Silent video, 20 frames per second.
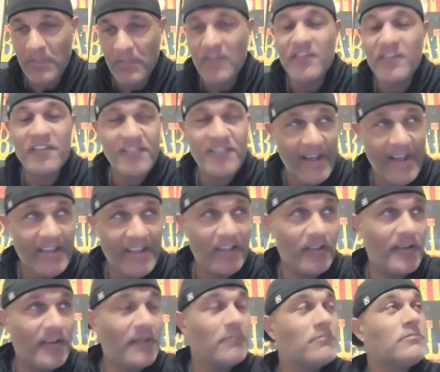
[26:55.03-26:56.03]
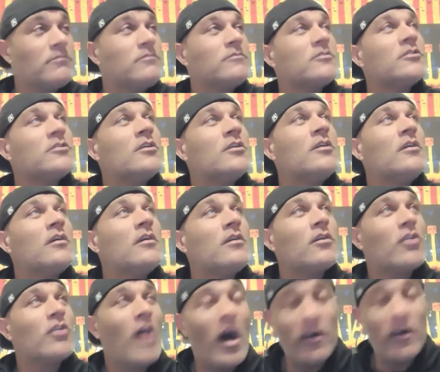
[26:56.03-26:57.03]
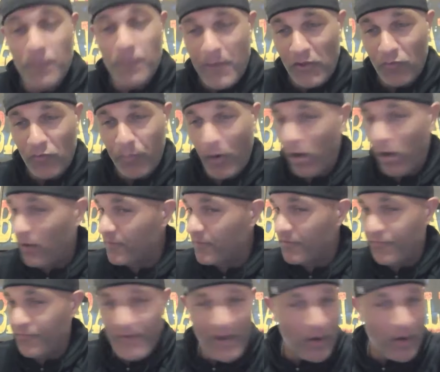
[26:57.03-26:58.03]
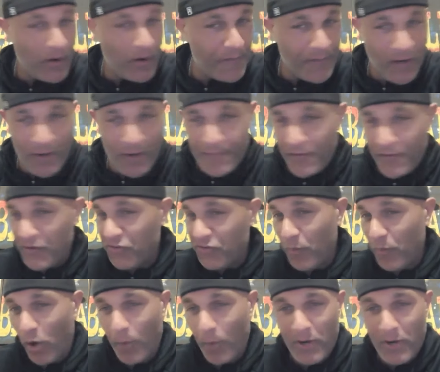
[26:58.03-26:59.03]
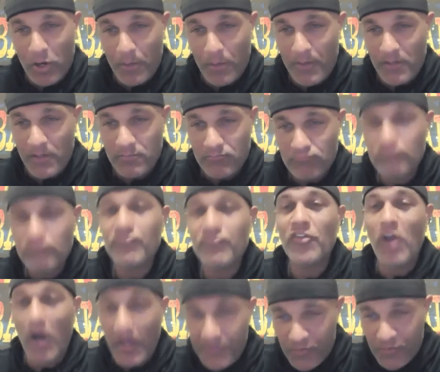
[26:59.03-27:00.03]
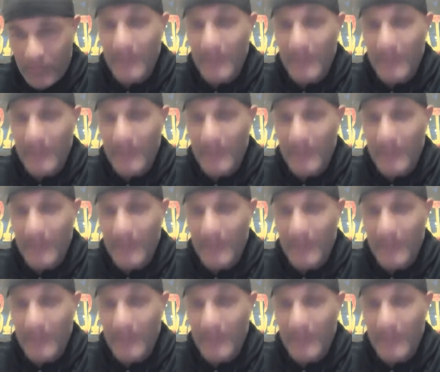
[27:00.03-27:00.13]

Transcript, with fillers: Secondly, college baseball is a very, very, very small pyramid. The odds are